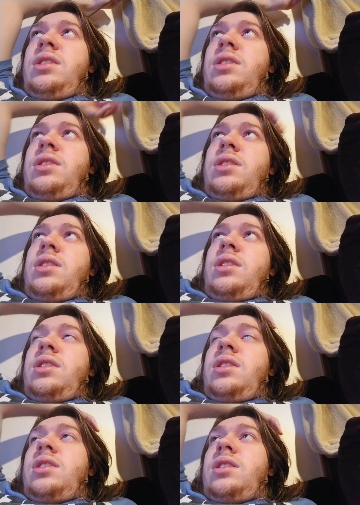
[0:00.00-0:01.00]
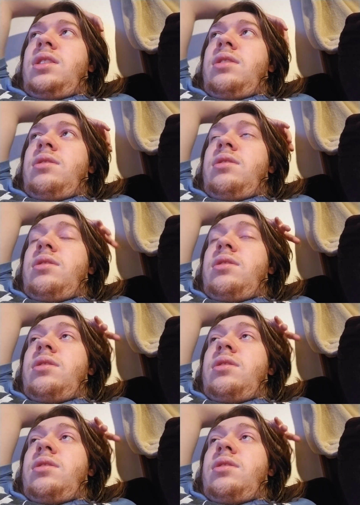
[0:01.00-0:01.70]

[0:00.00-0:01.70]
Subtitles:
(no one is talking)